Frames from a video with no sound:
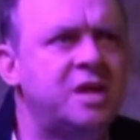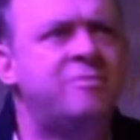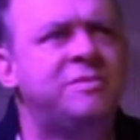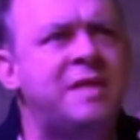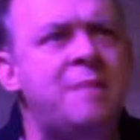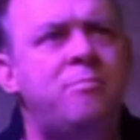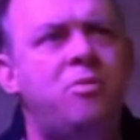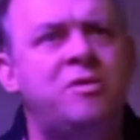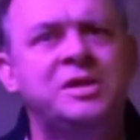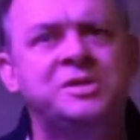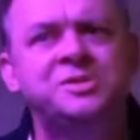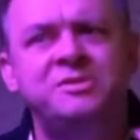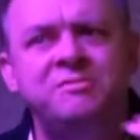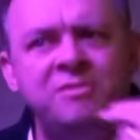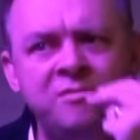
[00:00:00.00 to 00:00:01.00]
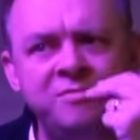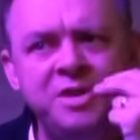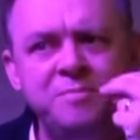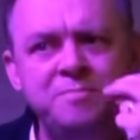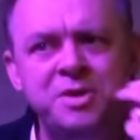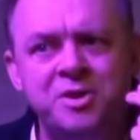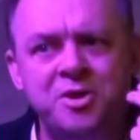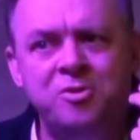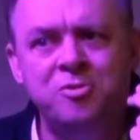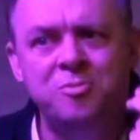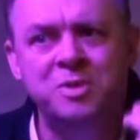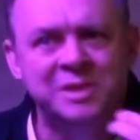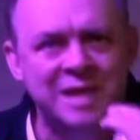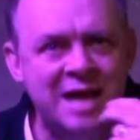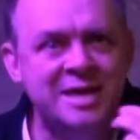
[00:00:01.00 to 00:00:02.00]
flamboyant and velvety
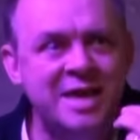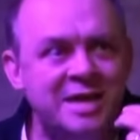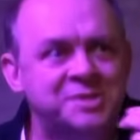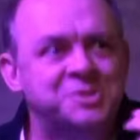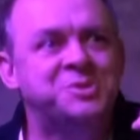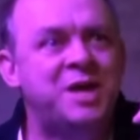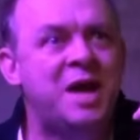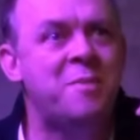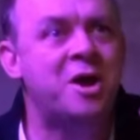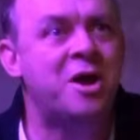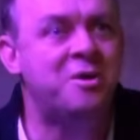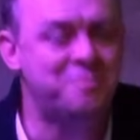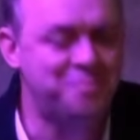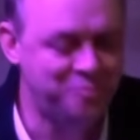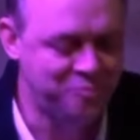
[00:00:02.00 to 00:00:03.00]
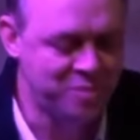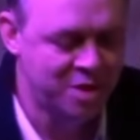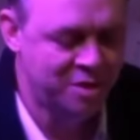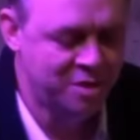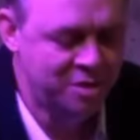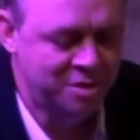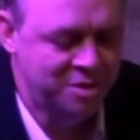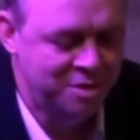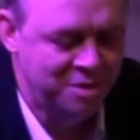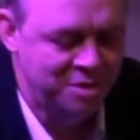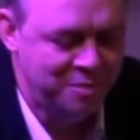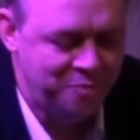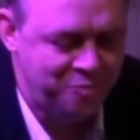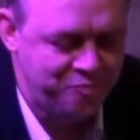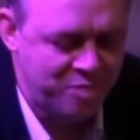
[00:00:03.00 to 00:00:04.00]
Pinot, but lacking in stamina.
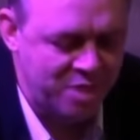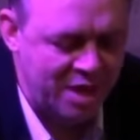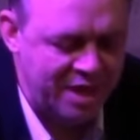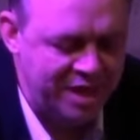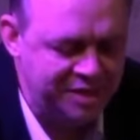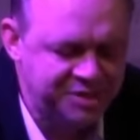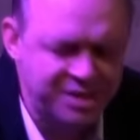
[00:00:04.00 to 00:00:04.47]
And he